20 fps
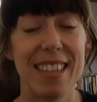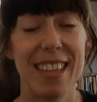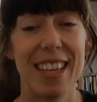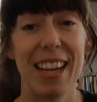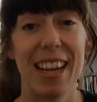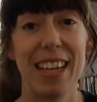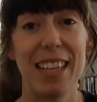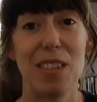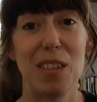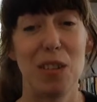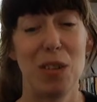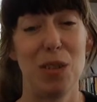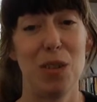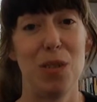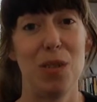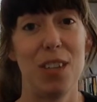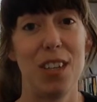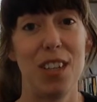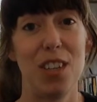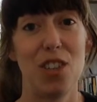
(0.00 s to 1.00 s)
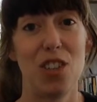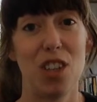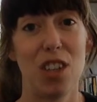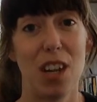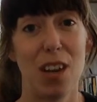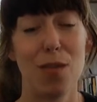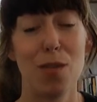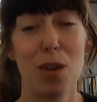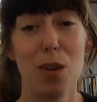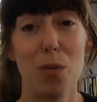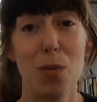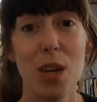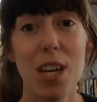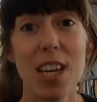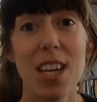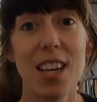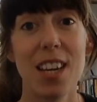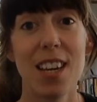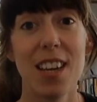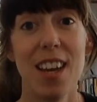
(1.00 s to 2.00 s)
that I do each and every
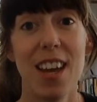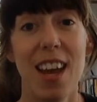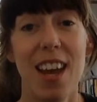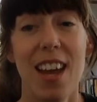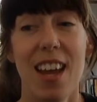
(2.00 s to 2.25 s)
week.